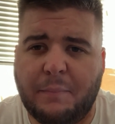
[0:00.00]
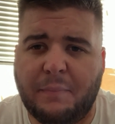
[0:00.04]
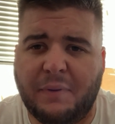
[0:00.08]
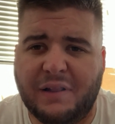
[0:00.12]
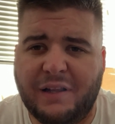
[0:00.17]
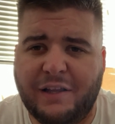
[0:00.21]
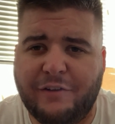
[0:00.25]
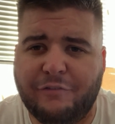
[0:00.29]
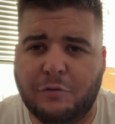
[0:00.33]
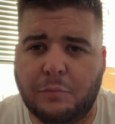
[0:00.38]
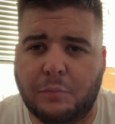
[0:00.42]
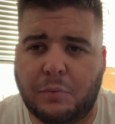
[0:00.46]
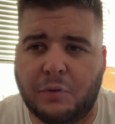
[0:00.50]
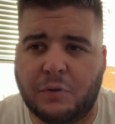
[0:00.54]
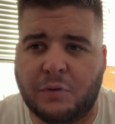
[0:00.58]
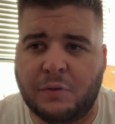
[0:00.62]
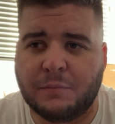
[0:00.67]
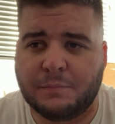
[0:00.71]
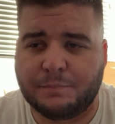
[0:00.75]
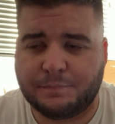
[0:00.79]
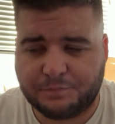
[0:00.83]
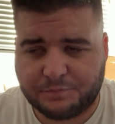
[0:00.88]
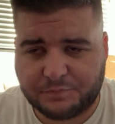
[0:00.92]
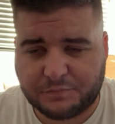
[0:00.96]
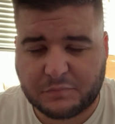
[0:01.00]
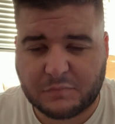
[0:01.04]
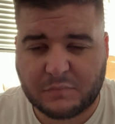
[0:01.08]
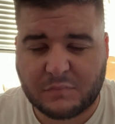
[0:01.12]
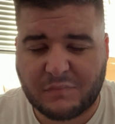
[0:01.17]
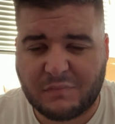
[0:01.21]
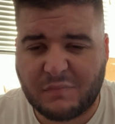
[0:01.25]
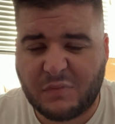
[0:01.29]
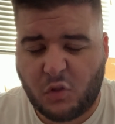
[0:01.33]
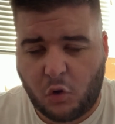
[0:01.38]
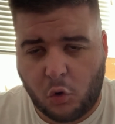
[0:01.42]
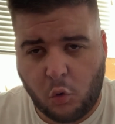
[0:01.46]
believable,
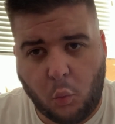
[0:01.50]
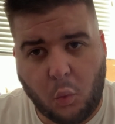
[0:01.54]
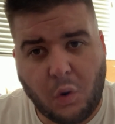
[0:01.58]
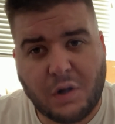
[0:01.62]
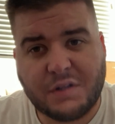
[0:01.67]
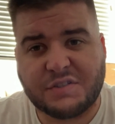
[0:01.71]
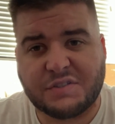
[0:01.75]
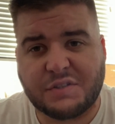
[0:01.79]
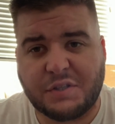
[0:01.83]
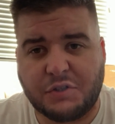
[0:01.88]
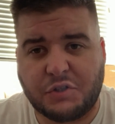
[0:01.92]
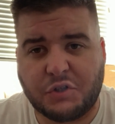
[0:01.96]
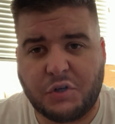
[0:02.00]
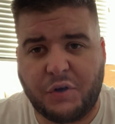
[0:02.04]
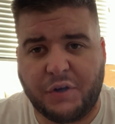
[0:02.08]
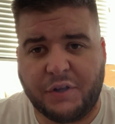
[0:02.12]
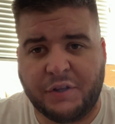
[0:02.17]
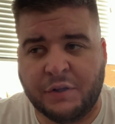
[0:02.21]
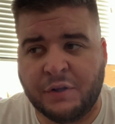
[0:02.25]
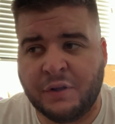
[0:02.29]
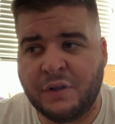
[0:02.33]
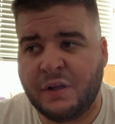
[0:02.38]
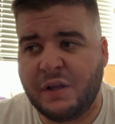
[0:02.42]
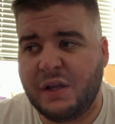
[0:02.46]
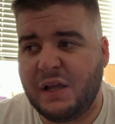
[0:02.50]
wants to join.